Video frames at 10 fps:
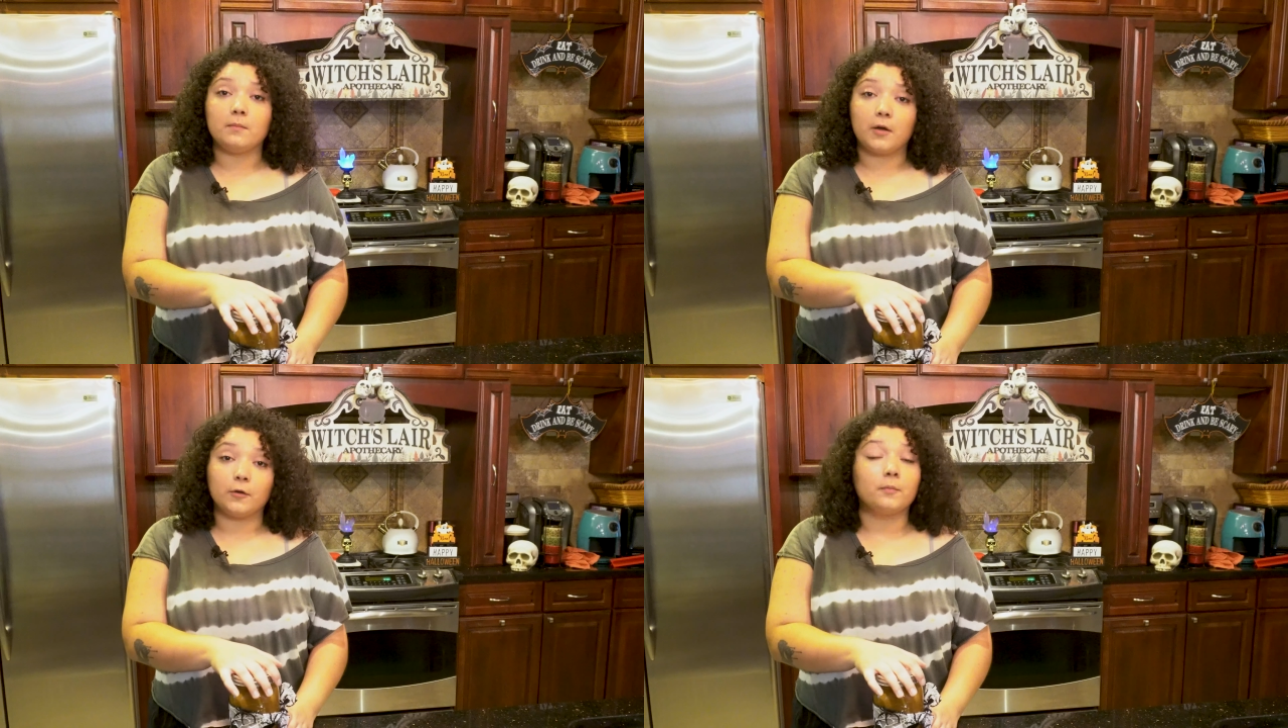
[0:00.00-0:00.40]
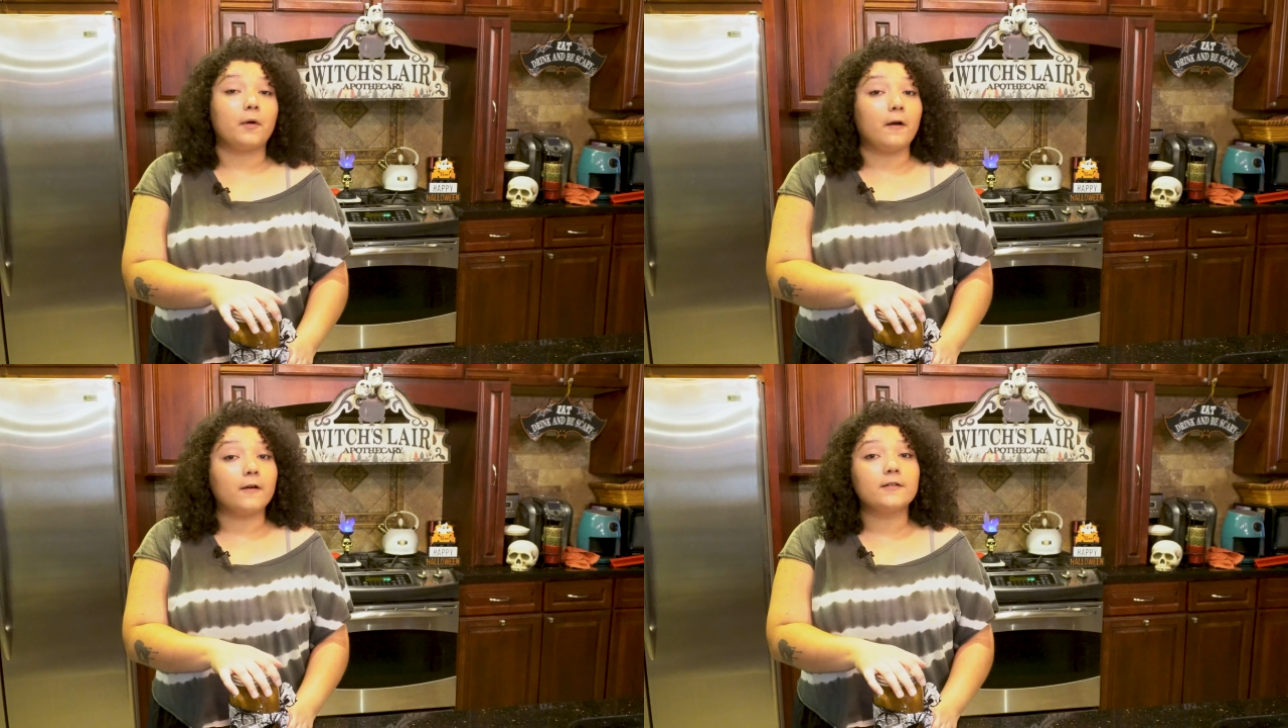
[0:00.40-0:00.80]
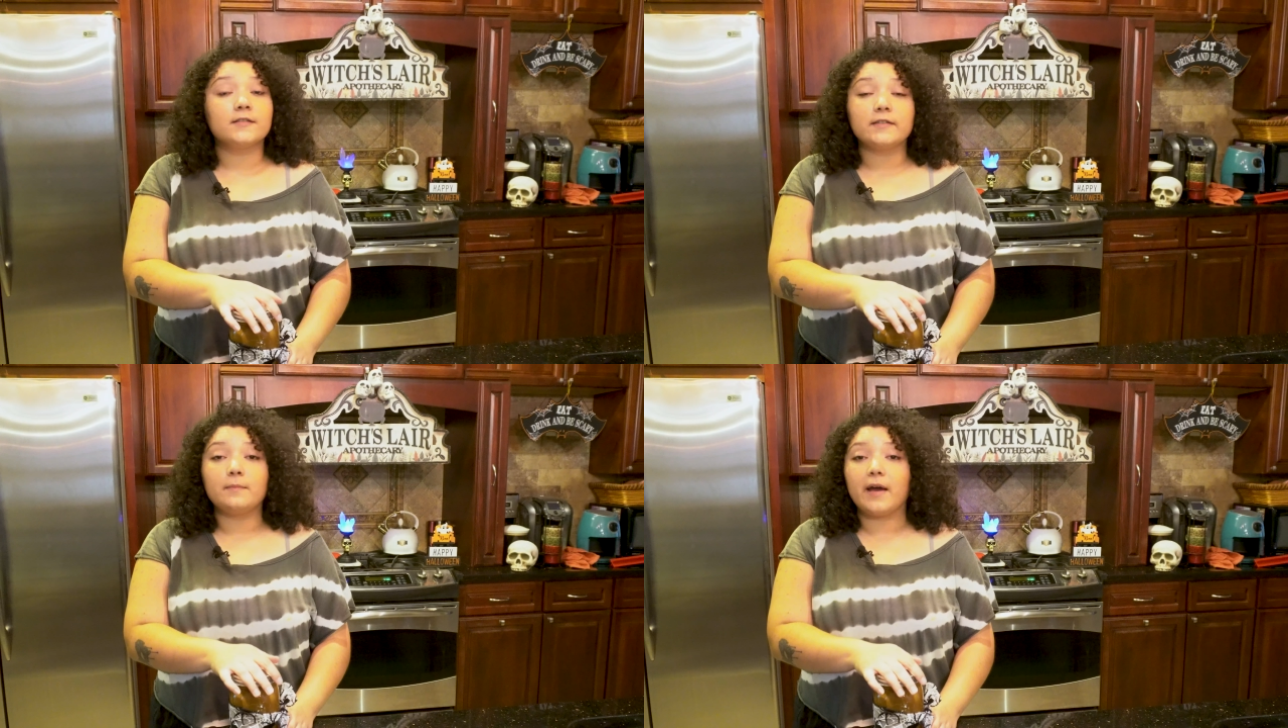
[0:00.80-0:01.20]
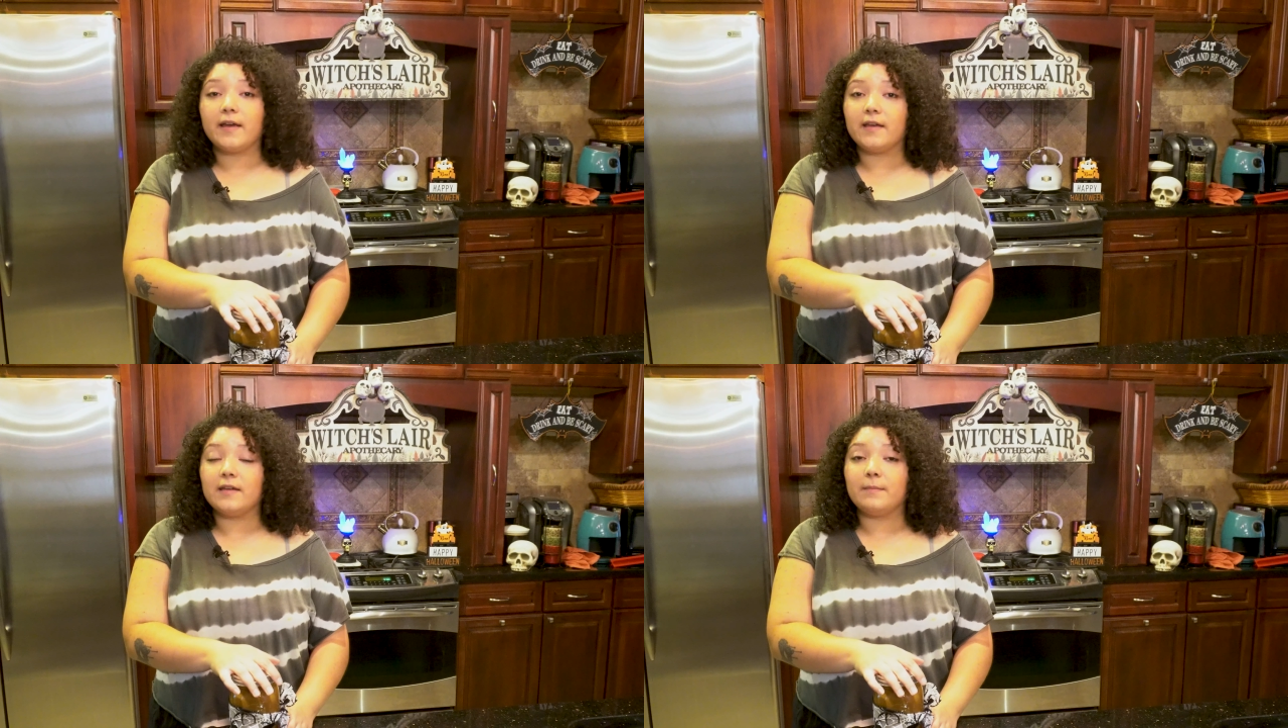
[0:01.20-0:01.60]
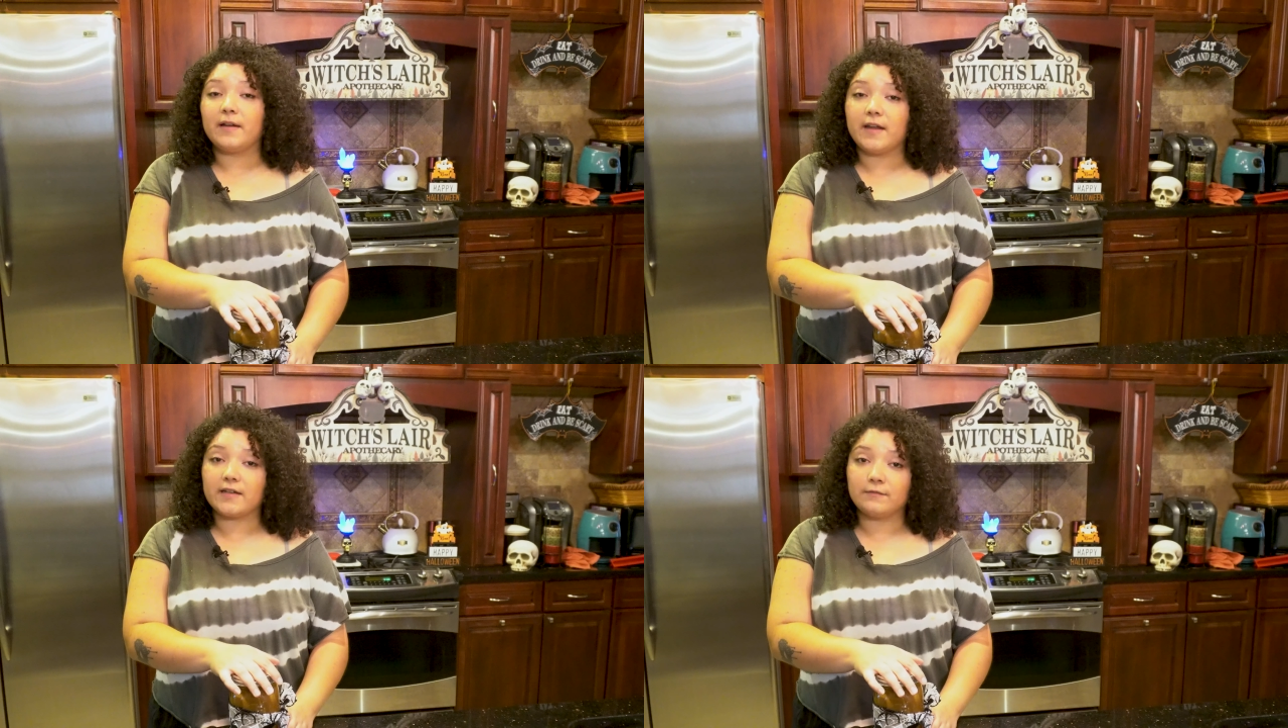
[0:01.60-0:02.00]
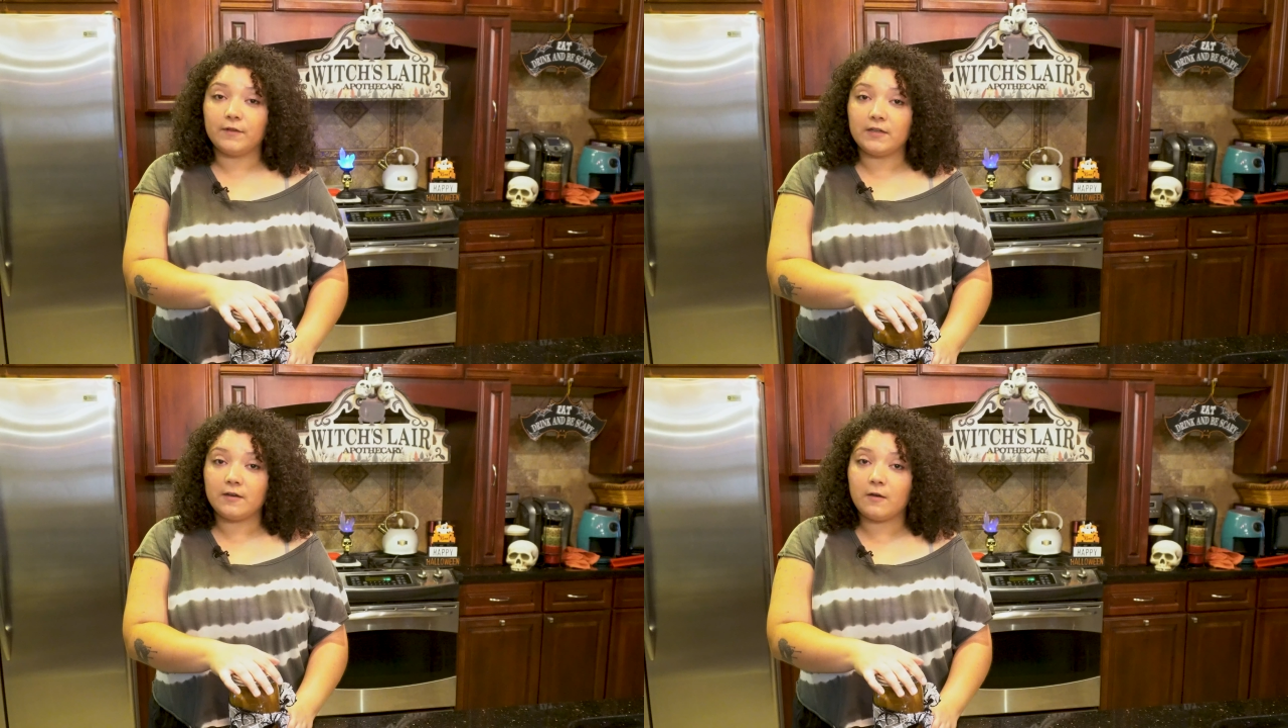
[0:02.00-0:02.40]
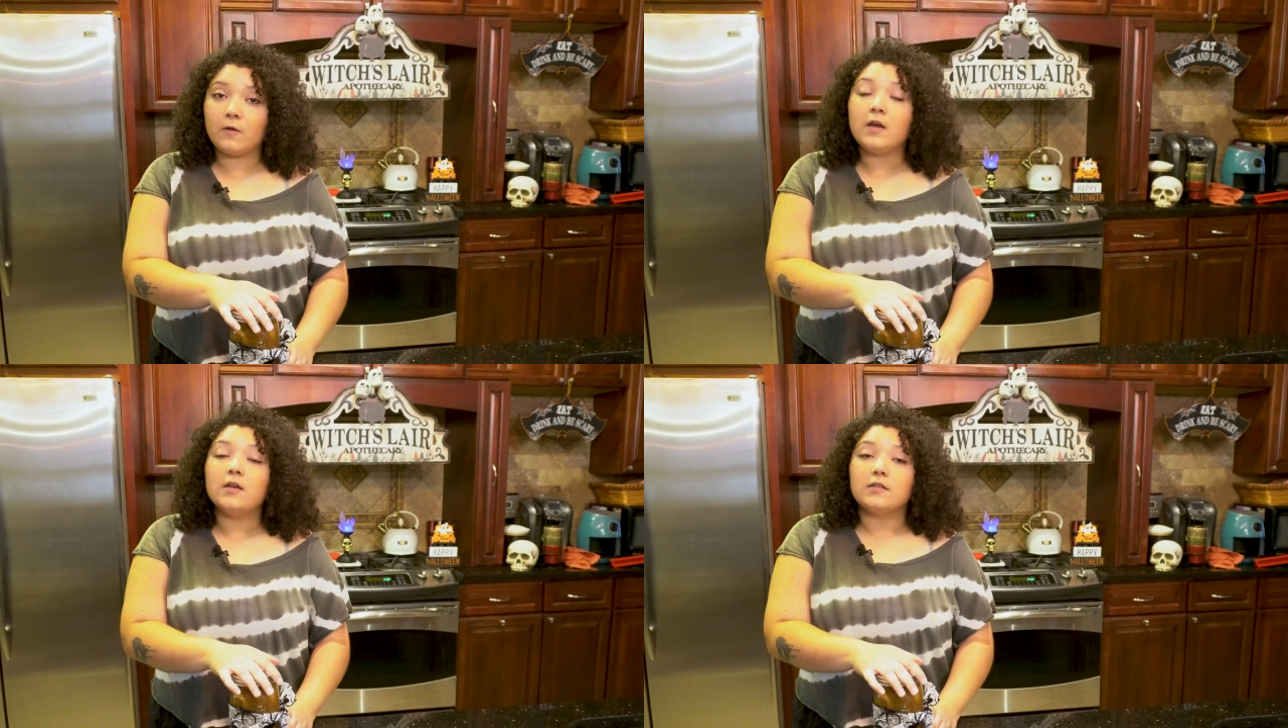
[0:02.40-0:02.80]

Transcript: butter bars in my next video.